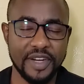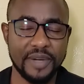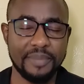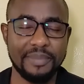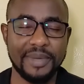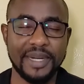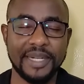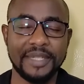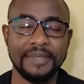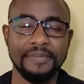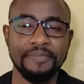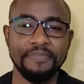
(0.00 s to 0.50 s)

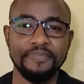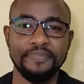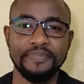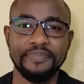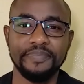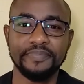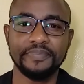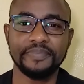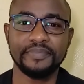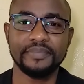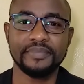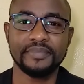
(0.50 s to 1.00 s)
but
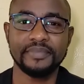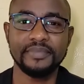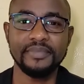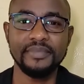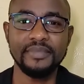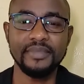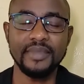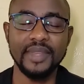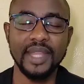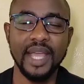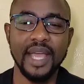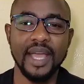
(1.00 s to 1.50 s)

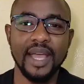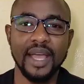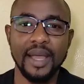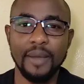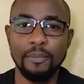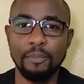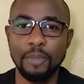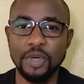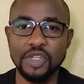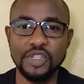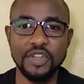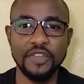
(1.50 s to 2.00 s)

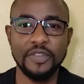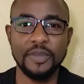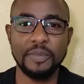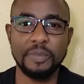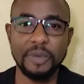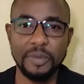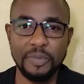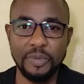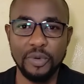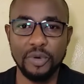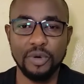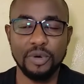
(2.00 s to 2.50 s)
most of the
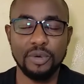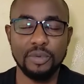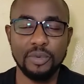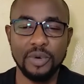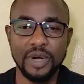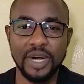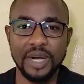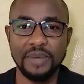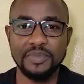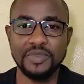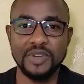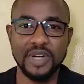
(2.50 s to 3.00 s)
people,
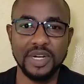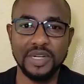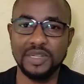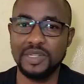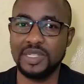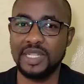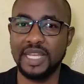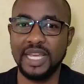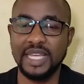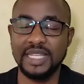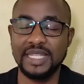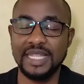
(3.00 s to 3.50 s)
what I'm trying to
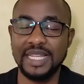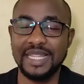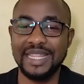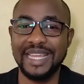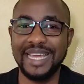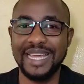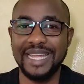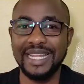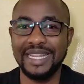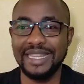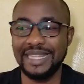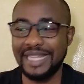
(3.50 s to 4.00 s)
say is that
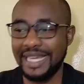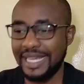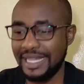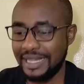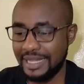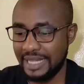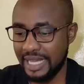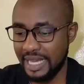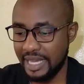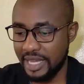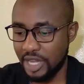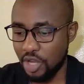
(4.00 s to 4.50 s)

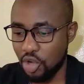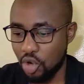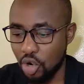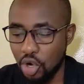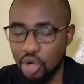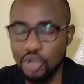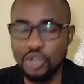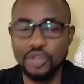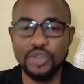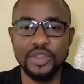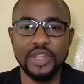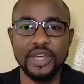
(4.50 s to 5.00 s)
they
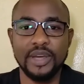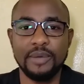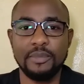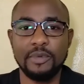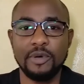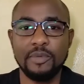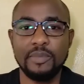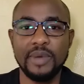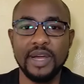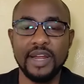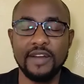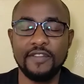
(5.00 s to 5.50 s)
go to their
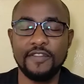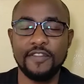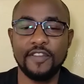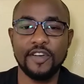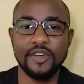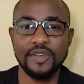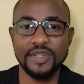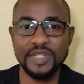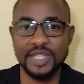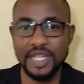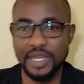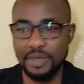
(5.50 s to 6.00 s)
mobile
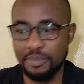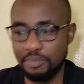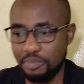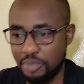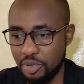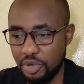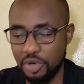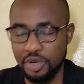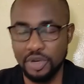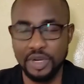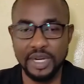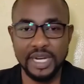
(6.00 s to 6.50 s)
phones and
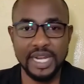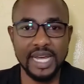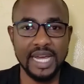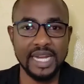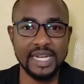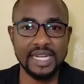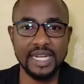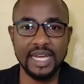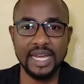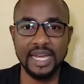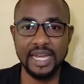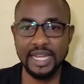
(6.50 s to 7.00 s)
put on
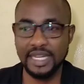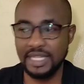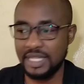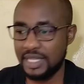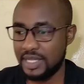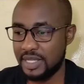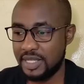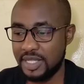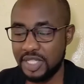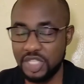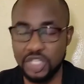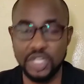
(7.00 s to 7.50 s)
data and
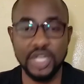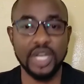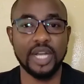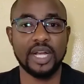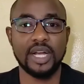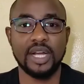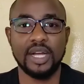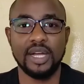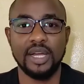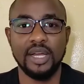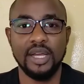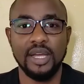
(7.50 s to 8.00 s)
just check
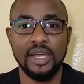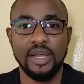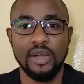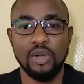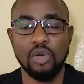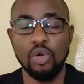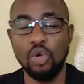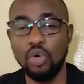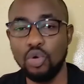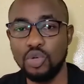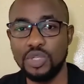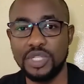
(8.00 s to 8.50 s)

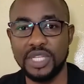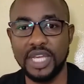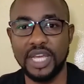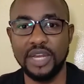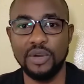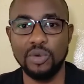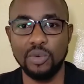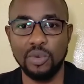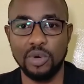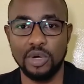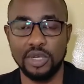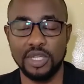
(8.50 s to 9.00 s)
who
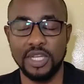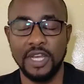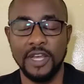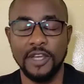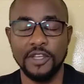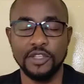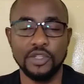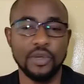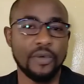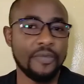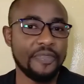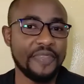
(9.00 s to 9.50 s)
said what.
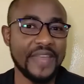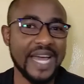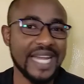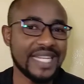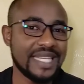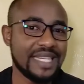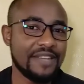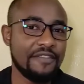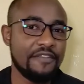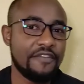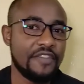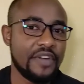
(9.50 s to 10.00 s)
So
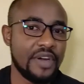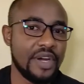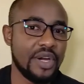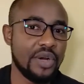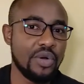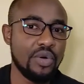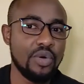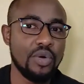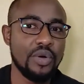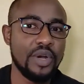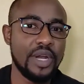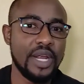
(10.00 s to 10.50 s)
that's a very
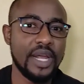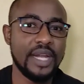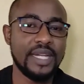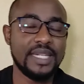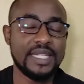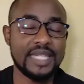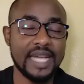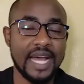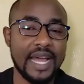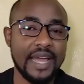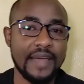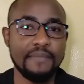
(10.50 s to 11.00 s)
good
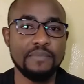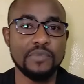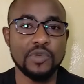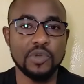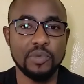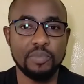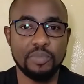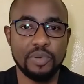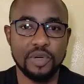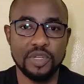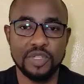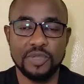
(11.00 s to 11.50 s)
time
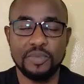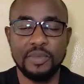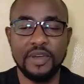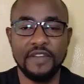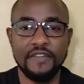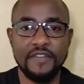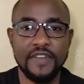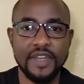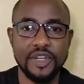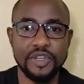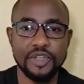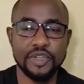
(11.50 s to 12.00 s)
to post
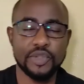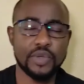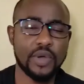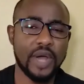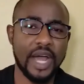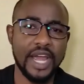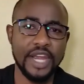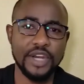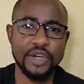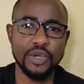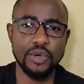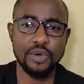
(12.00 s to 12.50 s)
my video. So
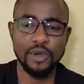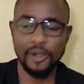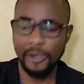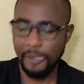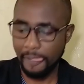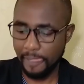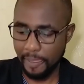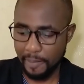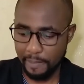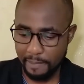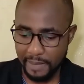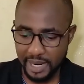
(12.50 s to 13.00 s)
I do
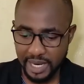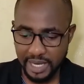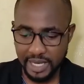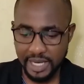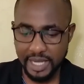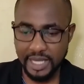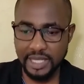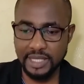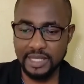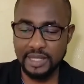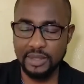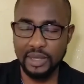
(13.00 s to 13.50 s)

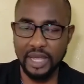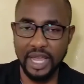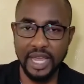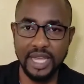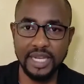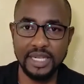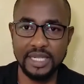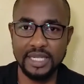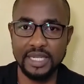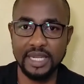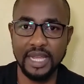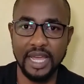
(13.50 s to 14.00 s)
Mondays,
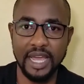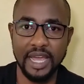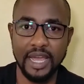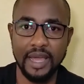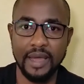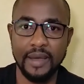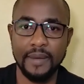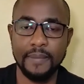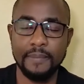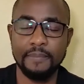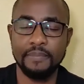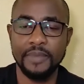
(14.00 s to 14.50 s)
8
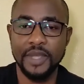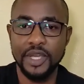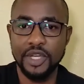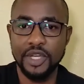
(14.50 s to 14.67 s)
a.m.,